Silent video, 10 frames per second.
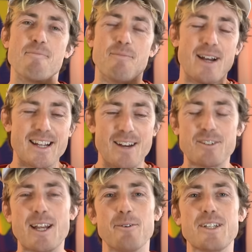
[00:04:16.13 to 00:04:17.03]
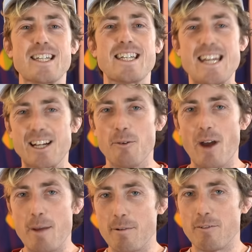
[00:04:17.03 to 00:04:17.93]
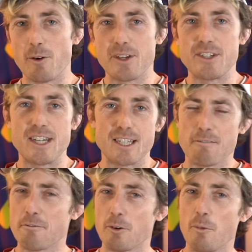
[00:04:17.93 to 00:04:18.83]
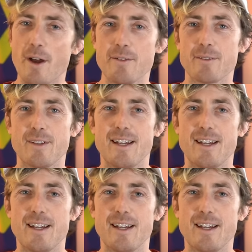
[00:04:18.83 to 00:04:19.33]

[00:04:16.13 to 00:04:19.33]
But I was able to sneak away before the season for one